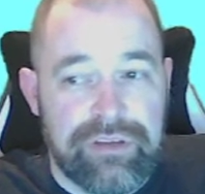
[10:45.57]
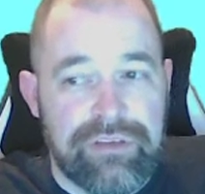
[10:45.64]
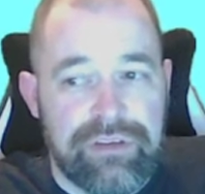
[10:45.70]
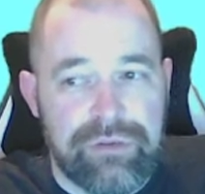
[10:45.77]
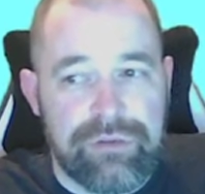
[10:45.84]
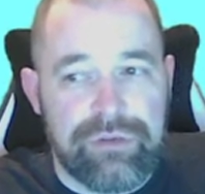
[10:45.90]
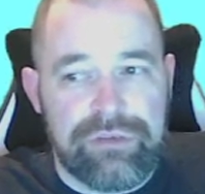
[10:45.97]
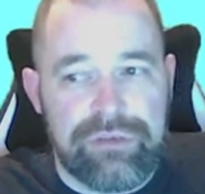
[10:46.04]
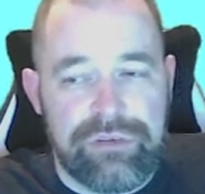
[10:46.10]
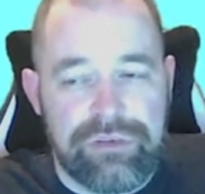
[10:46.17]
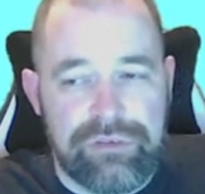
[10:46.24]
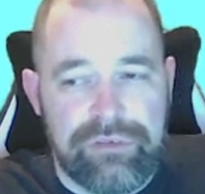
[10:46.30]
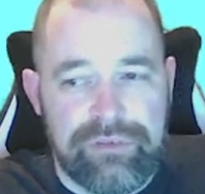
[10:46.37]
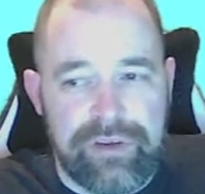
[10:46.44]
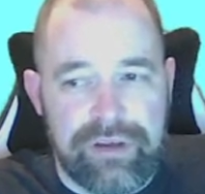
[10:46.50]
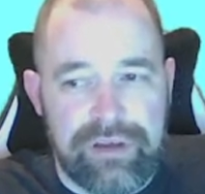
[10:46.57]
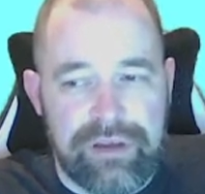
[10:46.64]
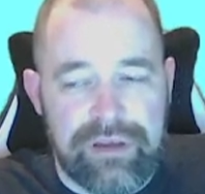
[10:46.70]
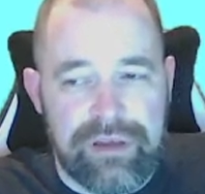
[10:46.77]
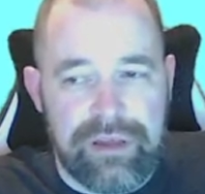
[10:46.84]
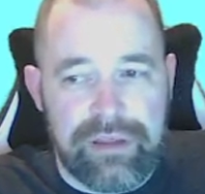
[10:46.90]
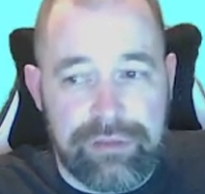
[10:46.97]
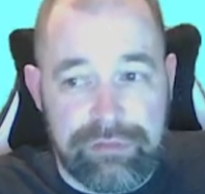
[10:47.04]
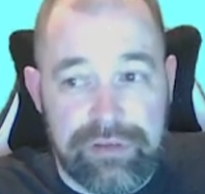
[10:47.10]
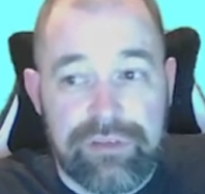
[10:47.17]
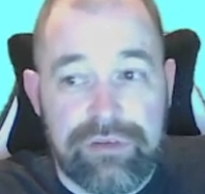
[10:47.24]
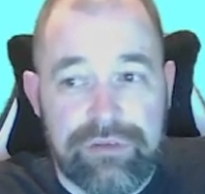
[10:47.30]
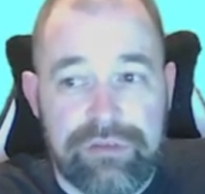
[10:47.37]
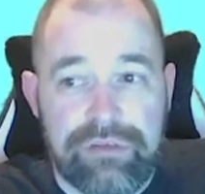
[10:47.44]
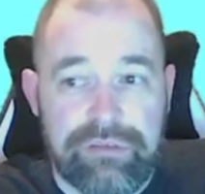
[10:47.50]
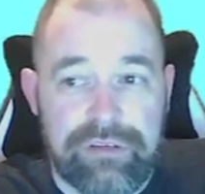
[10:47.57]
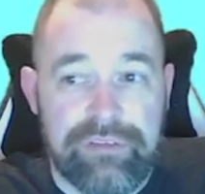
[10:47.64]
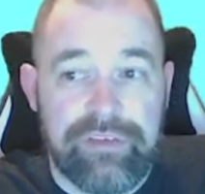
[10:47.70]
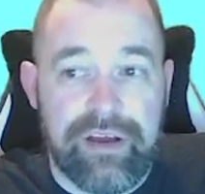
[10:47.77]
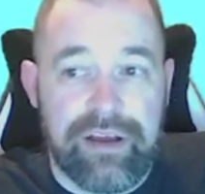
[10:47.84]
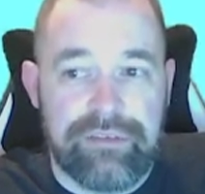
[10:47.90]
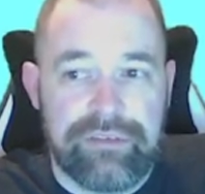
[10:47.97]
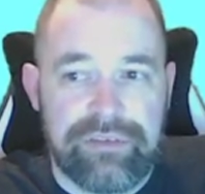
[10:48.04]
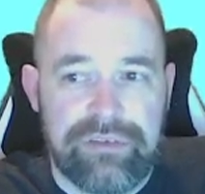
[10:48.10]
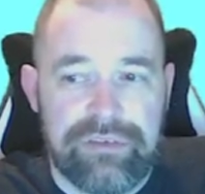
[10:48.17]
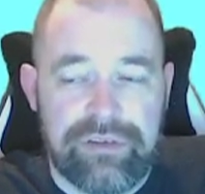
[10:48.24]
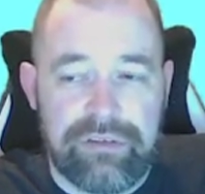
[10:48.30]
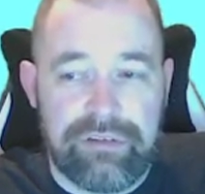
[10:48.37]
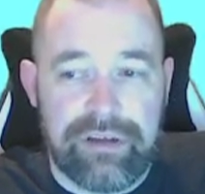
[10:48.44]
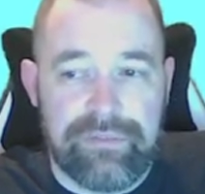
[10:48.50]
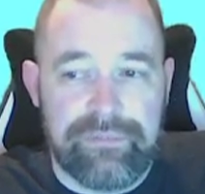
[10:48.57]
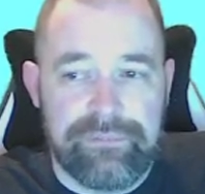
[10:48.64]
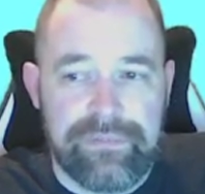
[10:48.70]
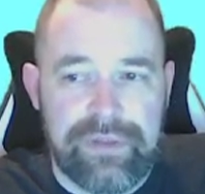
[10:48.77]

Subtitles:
2s and 3 5s. Is that right?